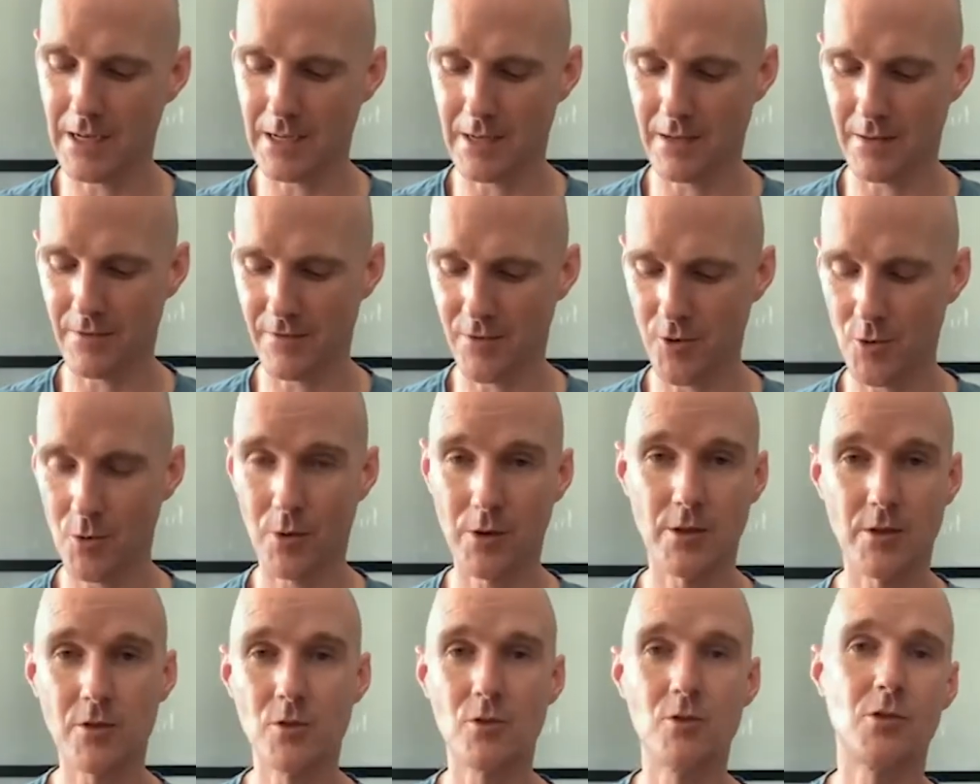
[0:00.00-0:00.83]
And if you want
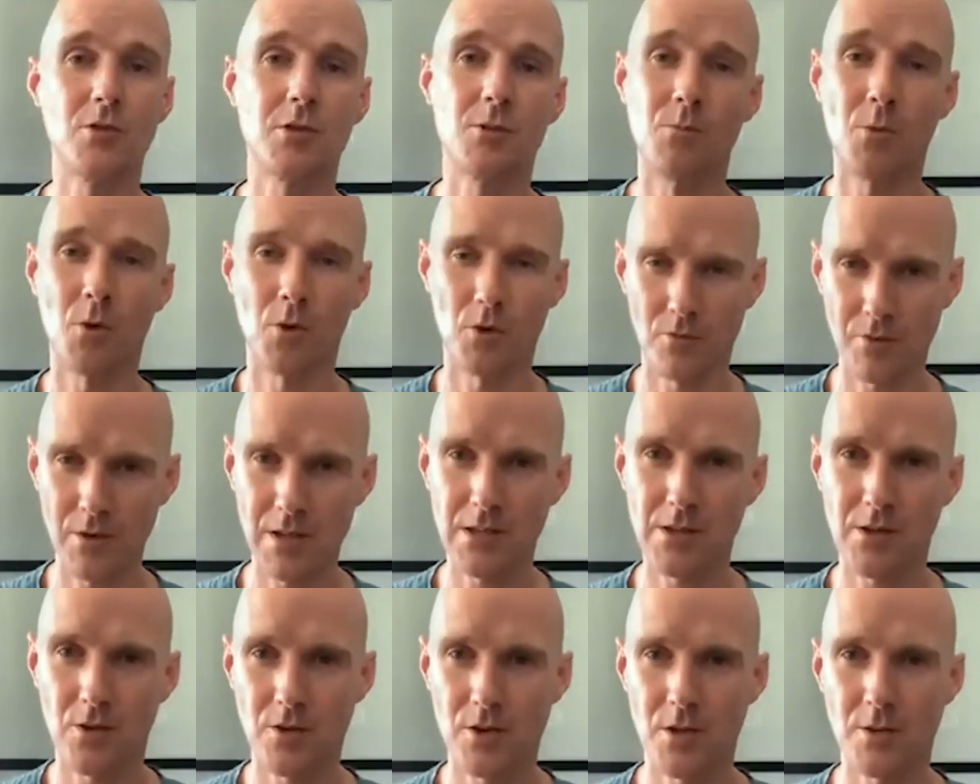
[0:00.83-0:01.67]
to do some more
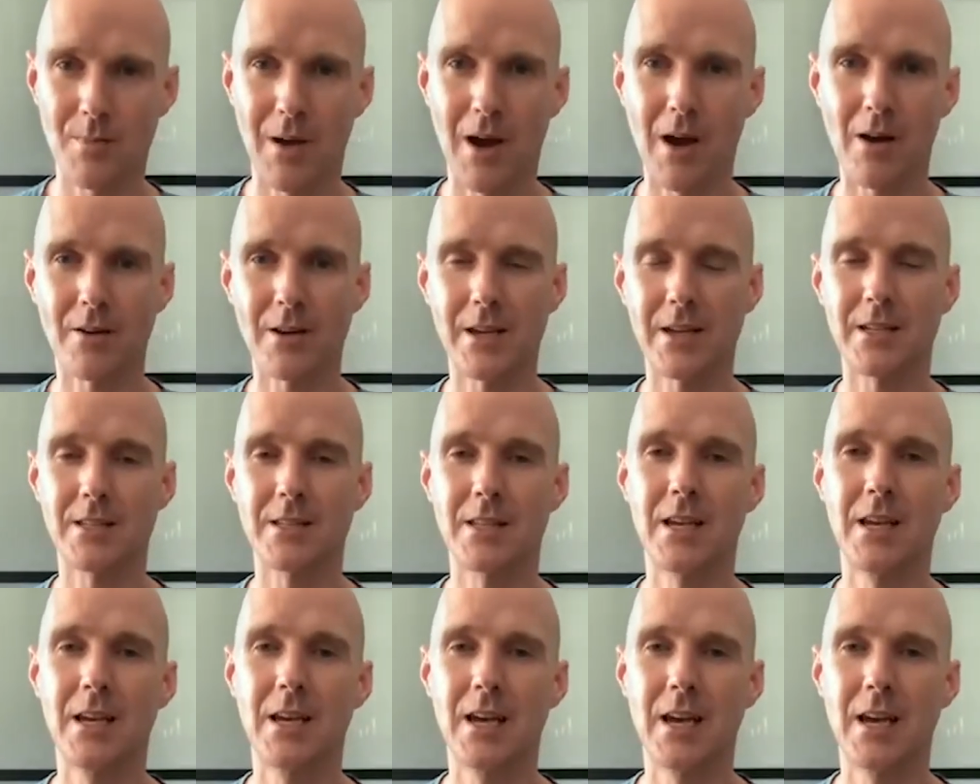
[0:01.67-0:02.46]
research about it